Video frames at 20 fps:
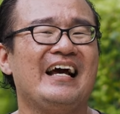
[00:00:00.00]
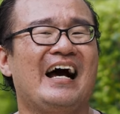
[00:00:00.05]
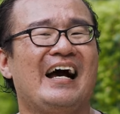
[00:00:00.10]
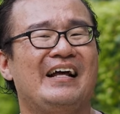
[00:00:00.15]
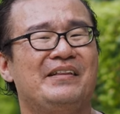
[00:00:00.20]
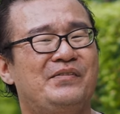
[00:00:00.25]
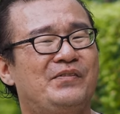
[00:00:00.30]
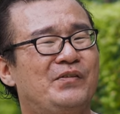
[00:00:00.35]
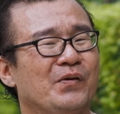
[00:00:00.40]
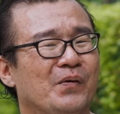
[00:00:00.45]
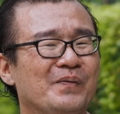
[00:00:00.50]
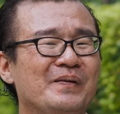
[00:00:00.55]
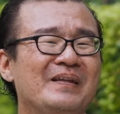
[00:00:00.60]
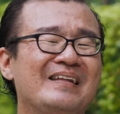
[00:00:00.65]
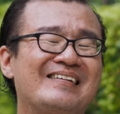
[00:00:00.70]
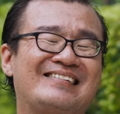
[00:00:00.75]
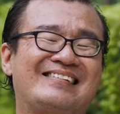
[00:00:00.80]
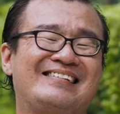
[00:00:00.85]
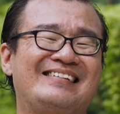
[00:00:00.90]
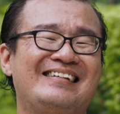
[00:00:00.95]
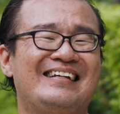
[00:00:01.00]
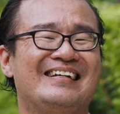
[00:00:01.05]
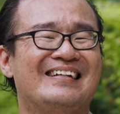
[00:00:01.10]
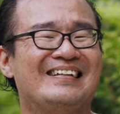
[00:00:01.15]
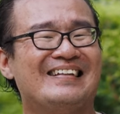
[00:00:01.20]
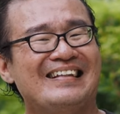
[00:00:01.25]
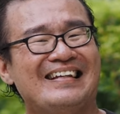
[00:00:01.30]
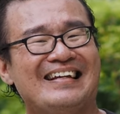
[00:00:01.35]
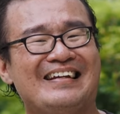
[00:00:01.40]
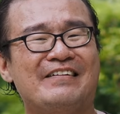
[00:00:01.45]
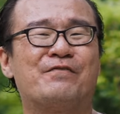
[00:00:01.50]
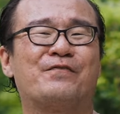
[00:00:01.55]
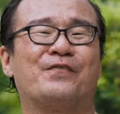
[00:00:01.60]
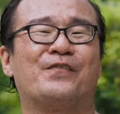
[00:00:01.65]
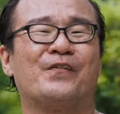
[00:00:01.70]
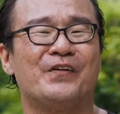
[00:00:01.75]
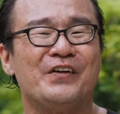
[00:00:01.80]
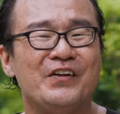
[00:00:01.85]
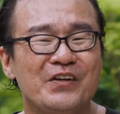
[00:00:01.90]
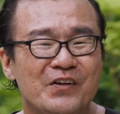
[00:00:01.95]
I don't see a need
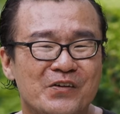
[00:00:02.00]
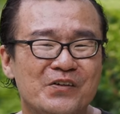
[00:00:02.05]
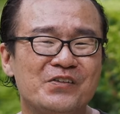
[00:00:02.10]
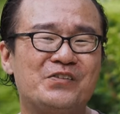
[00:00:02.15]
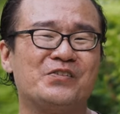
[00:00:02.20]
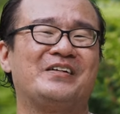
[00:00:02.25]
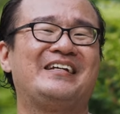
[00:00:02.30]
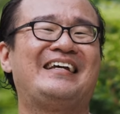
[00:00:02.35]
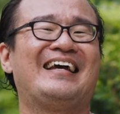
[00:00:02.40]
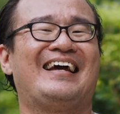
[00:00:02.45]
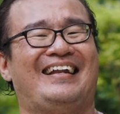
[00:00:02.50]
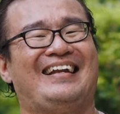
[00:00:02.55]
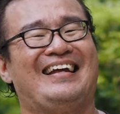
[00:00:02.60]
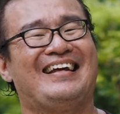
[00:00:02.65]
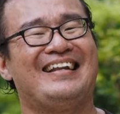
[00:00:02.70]
for you to get